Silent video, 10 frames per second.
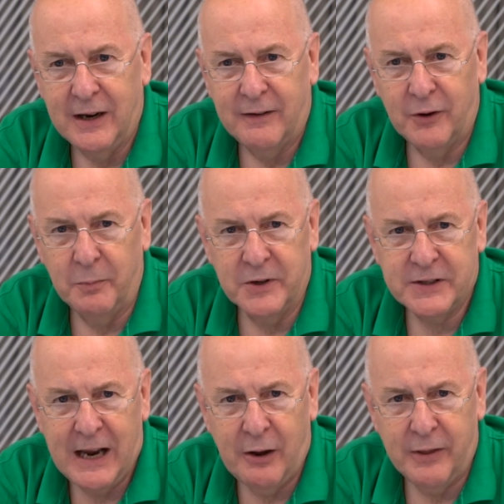from the
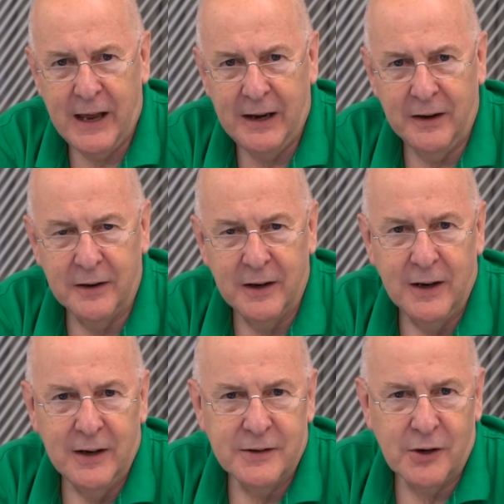south hand.
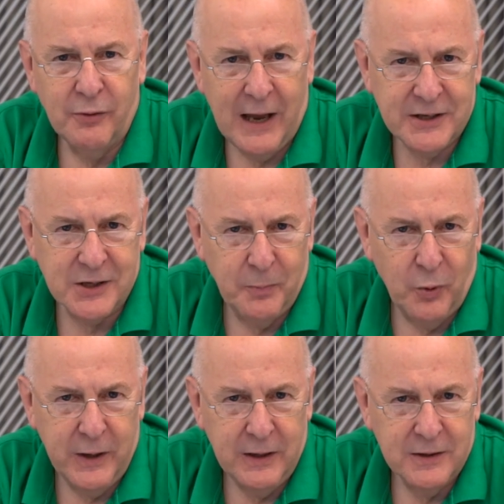So that's a
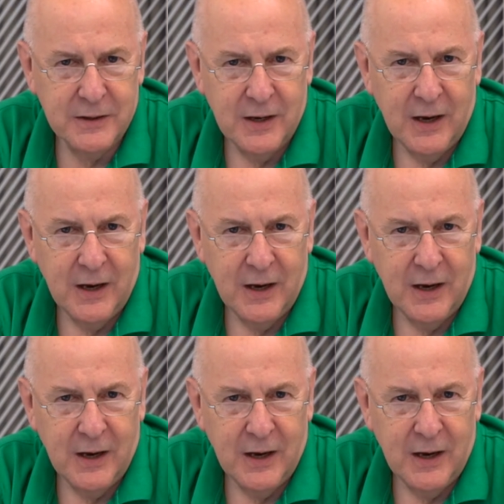point